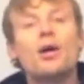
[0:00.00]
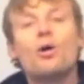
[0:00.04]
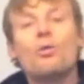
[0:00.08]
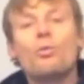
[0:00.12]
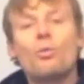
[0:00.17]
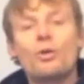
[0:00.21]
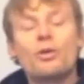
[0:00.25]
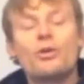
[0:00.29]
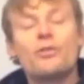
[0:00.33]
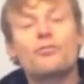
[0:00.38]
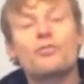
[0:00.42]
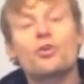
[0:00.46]

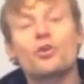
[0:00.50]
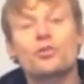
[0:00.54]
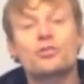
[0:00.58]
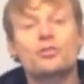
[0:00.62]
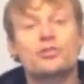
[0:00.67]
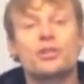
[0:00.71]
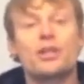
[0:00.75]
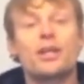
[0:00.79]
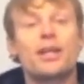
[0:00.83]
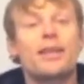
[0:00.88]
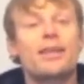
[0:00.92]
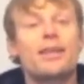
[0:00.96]
Well, you've got
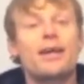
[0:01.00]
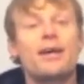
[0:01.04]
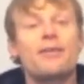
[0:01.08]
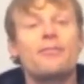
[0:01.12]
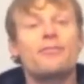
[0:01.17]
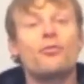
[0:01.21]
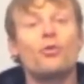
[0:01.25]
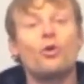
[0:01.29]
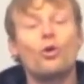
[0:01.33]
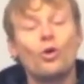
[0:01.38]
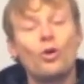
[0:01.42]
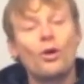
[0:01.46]
to
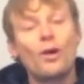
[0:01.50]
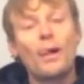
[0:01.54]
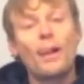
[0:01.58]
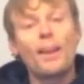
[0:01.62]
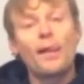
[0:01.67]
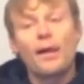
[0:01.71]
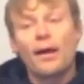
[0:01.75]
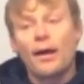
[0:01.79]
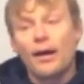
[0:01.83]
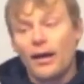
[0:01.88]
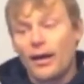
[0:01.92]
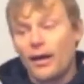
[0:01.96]
therefore
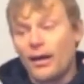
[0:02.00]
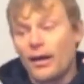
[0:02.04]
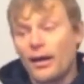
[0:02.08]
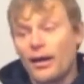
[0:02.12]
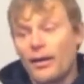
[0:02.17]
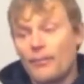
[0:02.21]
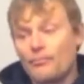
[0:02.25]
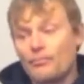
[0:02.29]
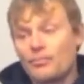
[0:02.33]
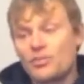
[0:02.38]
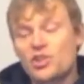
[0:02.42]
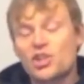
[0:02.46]

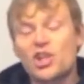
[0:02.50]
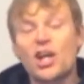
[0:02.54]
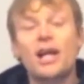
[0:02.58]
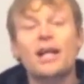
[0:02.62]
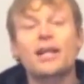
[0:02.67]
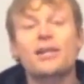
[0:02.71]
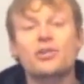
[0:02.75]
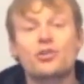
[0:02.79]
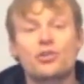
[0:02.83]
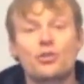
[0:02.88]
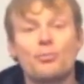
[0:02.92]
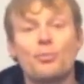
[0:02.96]

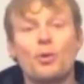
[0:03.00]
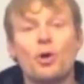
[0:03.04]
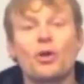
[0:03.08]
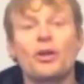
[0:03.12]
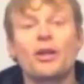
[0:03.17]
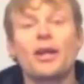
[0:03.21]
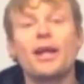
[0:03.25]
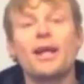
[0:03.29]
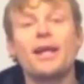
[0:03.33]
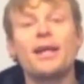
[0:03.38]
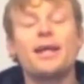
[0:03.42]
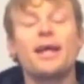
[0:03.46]
challenge the
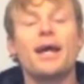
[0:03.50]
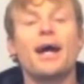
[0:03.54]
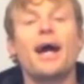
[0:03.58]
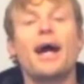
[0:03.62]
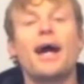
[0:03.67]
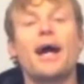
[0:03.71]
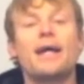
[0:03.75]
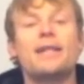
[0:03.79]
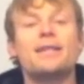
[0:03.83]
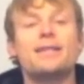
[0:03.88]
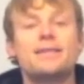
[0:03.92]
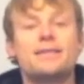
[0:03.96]
body
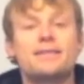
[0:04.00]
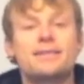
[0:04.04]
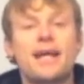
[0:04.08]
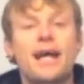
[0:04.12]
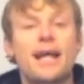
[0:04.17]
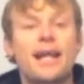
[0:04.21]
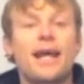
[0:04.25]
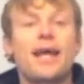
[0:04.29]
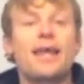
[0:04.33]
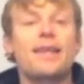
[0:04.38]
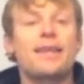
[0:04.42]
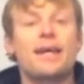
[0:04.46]
and
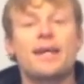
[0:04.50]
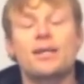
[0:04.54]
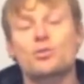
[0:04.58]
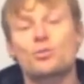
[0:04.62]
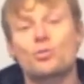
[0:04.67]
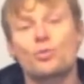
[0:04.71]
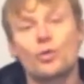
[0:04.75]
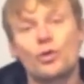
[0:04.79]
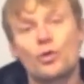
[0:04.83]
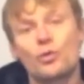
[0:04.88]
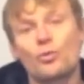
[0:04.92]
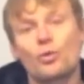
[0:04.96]
tell it that's
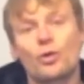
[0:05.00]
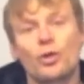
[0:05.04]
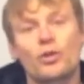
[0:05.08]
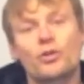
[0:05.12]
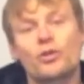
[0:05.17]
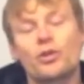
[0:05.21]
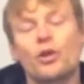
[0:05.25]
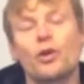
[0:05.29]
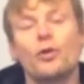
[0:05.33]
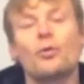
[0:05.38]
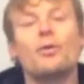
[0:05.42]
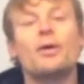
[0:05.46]
what you want
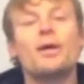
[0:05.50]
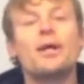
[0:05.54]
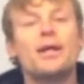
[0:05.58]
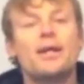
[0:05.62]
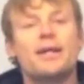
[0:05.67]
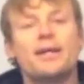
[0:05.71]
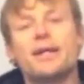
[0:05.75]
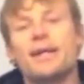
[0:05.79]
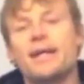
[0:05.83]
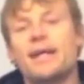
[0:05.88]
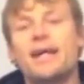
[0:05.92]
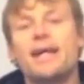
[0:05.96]
to do.
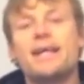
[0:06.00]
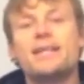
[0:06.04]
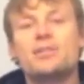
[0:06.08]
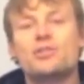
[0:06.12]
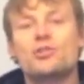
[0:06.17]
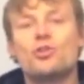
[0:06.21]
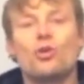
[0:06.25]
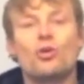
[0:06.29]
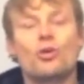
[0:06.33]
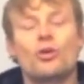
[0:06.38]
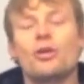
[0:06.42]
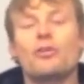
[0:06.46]
It's
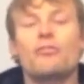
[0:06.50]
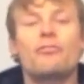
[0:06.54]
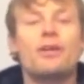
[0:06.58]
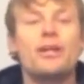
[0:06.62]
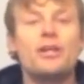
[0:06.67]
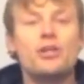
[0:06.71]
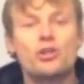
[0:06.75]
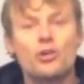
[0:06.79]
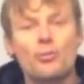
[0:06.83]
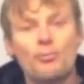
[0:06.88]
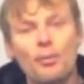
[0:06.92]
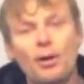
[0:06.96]
not going to
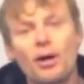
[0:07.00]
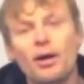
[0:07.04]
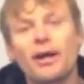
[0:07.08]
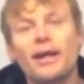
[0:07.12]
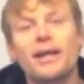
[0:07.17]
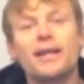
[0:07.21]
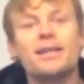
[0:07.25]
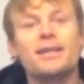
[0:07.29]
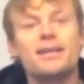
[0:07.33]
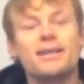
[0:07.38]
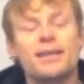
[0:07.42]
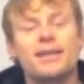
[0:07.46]
read your
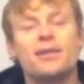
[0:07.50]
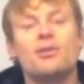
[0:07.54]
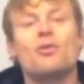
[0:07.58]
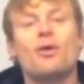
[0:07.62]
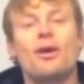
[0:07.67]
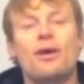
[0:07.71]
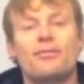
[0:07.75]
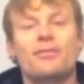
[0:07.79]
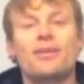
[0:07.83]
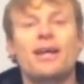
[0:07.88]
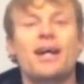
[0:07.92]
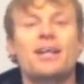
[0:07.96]
mind. You
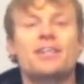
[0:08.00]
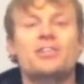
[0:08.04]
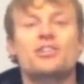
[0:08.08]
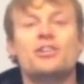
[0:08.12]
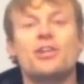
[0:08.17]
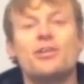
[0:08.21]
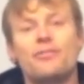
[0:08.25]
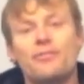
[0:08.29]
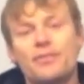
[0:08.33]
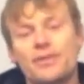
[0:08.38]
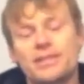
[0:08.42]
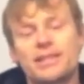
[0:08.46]
have to
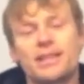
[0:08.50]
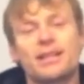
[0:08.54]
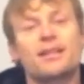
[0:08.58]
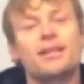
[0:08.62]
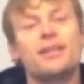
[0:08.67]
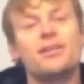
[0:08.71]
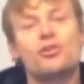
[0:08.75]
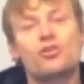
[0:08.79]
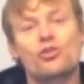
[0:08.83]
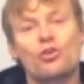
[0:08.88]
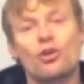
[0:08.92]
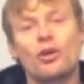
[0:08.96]
actually
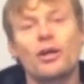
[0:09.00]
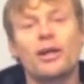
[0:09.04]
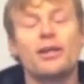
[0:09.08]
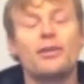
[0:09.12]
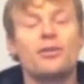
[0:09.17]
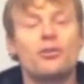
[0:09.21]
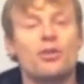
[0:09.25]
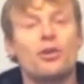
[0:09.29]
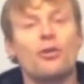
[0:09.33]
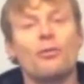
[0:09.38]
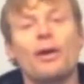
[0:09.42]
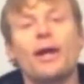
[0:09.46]
physically try
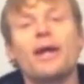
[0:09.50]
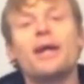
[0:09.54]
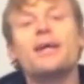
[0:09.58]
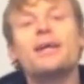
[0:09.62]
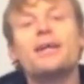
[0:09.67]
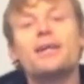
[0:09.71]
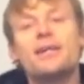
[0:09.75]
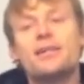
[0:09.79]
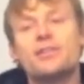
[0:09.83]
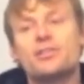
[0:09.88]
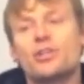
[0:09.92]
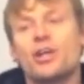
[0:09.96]
and do it.
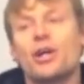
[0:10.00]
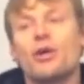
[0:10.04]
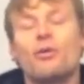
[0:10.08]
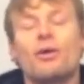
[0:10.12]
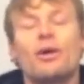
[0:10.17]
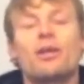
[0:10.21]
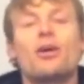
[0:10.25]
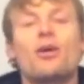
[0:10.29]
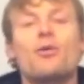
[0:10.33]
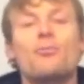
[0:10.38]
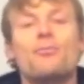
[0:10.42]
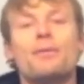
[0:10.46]
So
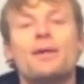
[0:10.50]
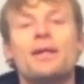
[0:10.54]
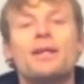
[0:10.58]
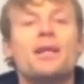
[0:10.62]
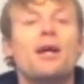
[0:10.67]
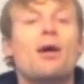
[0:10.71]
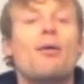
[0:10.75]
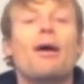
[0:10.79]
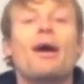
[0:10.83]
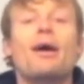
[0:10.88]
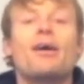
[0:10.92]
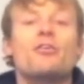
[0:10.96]
I don't mean
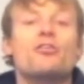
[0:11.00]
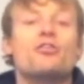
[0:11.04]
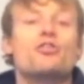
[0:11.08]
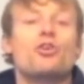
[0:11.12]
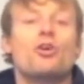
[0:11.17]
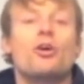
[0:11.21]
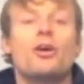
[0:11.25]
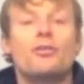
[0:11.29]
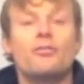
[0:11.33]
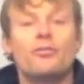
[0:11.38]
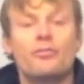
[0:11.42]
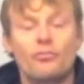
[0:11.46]
go out and
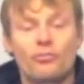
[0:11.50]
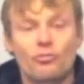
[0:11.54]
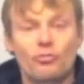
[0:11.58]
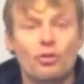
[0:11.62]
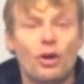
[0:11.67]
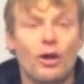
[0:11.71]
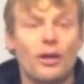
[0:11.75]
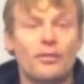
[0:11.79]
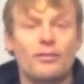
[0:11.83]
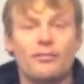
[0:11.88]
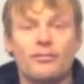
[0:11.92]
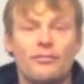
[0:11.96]
try and
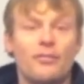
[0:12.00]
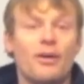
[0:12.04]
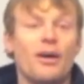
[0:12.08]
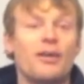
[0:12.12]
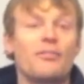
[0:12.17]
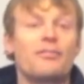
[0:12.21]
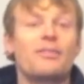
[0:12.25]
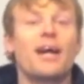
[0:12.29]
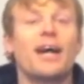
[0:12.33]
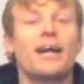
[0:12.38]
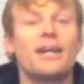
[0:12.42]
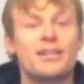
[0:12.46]
run
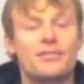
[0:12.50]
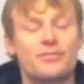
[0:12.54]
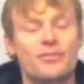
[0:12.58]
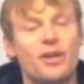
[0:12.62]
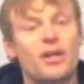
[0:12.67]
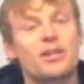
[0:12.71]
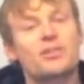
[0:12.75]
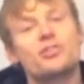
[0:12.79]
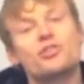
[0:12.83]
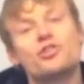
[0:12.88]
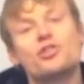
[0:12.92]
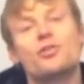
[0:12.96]
5K as
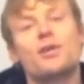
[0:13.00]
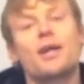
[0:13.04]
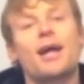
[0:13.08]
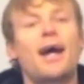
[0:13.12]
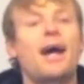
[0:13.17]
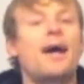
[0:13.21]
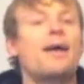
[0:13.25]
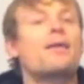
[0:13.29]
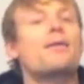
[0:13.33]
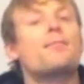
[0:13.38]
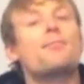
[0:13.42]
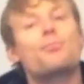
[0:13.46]
fast as you
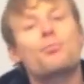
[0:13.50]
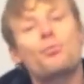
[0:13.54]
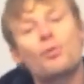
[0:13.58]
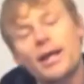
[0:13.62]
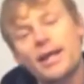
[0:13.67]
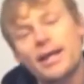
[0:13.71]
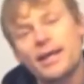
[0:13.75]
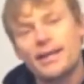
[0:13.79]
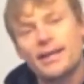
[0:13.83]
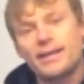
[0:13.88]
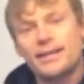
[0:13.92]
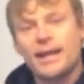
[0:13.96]
can.
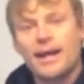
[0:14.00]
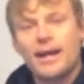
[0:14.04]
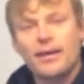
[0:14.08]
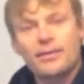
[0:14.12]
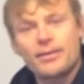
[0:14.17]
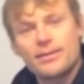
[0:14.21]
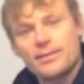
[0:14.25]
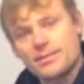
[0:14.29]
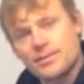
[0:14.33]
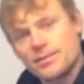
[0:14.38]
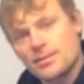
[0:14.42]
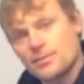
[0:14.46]
Break it down
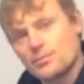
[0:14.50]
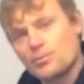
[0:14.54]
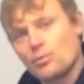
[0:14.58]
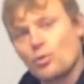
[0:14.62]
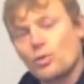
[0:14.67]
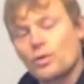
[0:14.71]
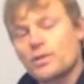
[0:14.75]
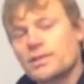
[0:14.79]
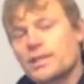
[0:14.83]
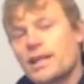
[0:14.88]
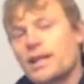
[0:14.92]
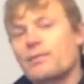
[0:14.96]
into
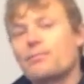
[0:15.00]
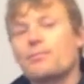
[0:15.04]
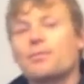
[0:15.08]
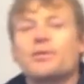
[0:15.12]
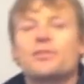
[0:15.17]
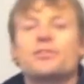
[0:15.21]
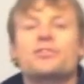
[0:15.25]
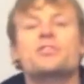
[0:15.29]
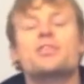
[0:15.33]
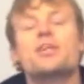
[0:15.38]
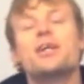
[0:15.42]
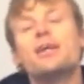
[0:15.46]
smaller
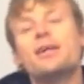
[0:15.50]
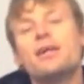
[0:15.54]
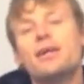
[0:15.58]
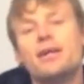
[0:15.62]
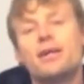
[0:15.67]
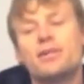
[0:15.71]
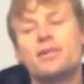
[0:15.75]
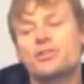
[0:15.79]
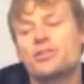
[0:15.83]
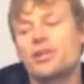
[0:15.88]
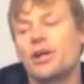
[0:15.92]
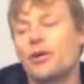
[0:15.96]
segments.
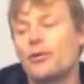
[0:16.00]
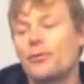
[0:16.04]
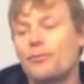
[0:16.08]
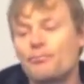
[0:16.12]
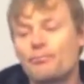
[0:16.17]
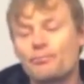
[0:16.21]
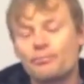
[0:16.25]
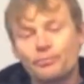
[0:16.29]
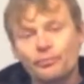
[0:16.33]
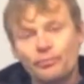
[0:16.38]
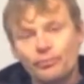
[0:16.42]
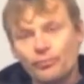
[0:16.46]
So
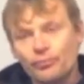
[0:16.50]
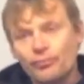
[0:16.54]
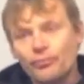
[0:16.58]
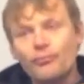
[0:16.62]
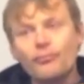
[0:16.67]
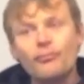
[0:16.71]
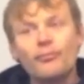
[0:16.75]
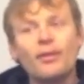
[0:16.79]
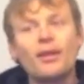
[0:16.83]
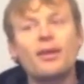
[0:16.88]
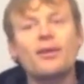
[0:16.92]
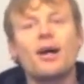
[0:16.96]

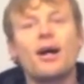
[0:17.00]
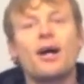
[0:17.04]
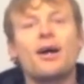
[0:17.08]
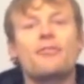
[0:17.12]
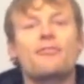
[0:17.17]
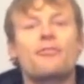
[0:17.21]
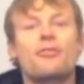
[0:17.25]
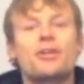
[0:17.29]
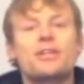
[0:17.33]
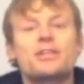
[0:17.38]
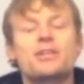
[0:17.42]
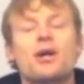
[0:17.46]

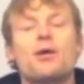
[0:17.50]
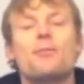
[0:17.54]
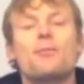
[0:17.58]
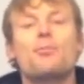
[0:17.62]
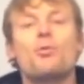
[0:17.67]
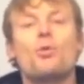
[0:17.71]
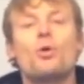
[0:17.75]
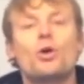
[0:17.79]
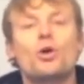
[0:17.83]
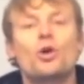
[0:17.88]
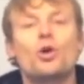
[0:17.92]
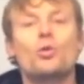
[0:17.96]
for
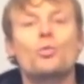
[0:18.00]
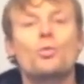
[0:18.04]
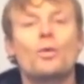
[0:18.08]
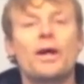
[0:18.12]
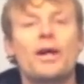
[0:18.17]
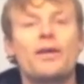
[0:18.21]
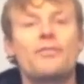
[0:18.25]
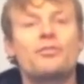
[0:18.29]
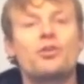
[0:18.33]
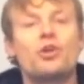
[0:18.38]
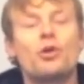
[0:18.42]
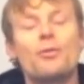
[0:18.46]
example, a good
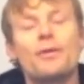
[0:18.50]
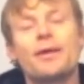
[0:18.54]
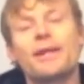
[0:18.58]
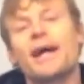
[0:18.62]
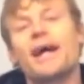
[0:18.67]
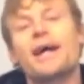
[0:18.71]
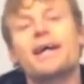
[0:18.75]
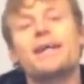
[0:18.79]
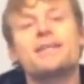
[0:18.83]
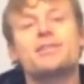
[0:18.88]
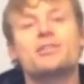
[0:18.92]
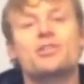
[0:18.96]
way of doing
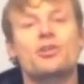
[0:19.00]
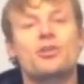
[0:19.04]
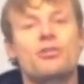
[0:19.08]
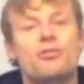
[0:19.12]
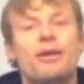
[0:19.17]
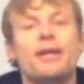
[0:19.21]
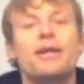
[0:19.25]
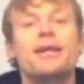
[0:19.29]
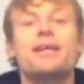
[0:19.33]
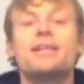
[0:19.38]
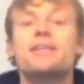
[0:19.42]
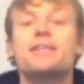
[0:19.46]
that is to
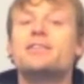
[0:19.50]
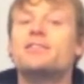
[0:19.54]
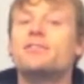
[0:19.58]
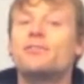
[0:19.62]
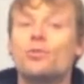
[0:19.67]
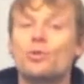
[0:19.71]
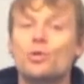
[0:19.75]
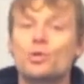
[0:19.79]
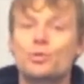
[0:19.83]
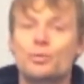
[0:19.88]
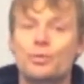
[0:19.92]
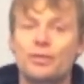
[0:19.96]
create
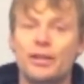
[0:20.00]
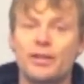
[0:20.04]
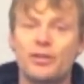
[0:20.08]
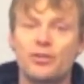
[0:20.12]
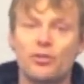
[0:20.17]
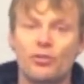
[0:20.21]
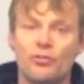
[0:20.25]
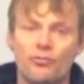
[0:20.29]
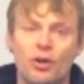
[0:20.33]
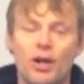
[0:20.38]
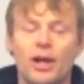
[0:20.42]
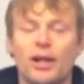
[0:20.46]
intervals within
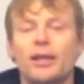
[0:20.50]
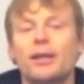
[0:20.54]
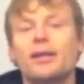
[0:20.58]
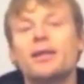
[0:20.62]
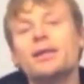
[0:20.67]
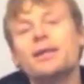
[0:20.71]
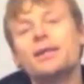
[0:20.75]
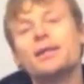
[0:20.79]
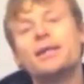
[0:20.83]
your run.